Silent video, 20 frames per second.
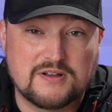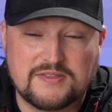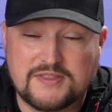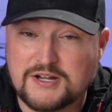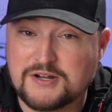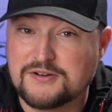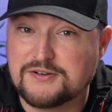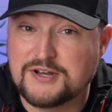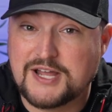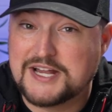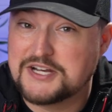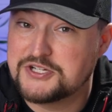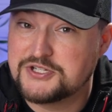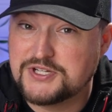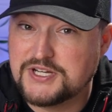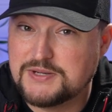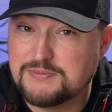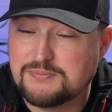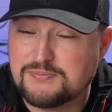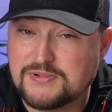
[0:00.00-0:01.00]
They're not
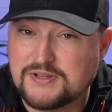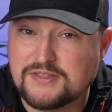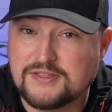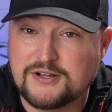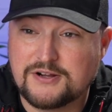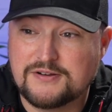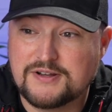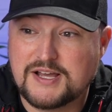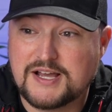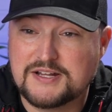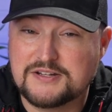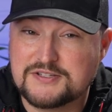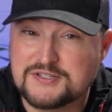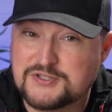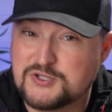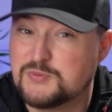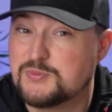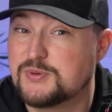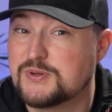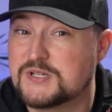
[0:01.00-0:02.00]
cheap, they're not
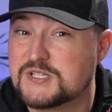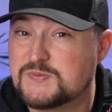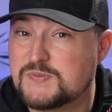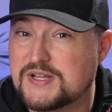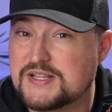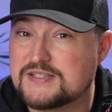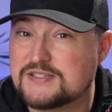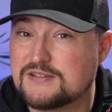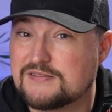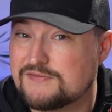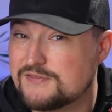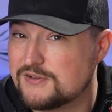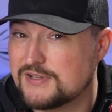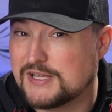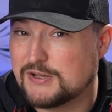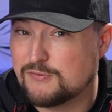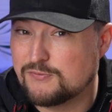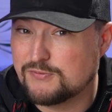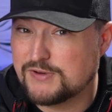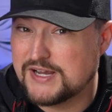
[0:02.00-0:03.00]
super expensive, they're
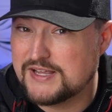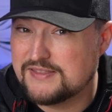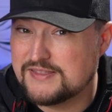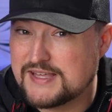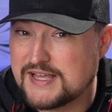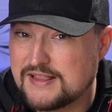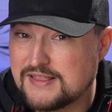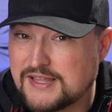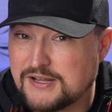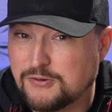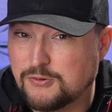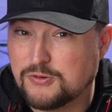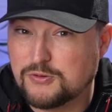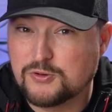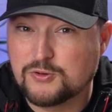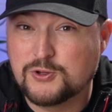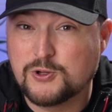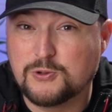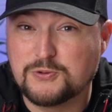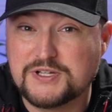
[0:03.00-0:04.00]
like right in that little
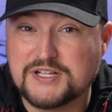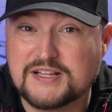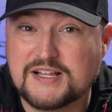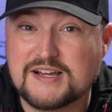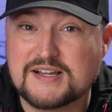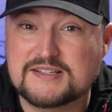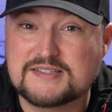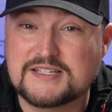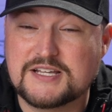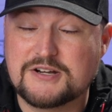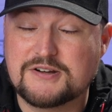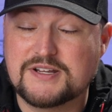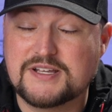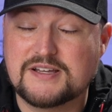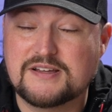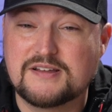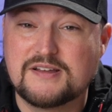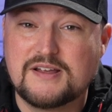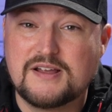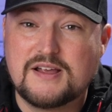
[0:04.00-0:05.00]
Goldilocks
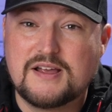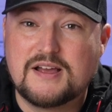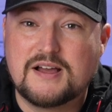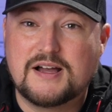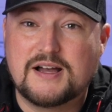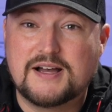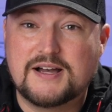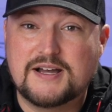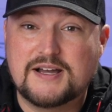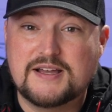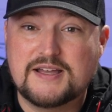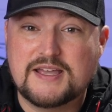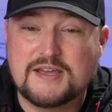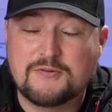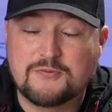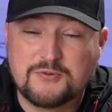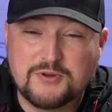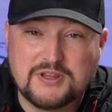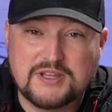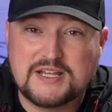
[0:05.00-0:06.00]
area.
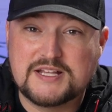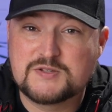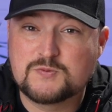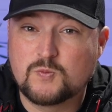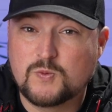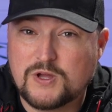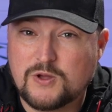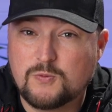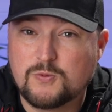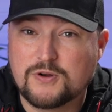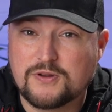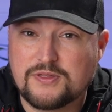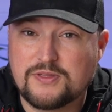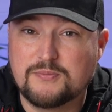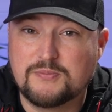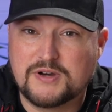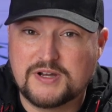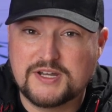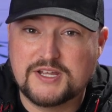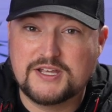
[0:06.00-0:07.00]
And really it's well worth the
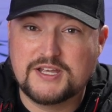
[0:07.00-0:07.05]
money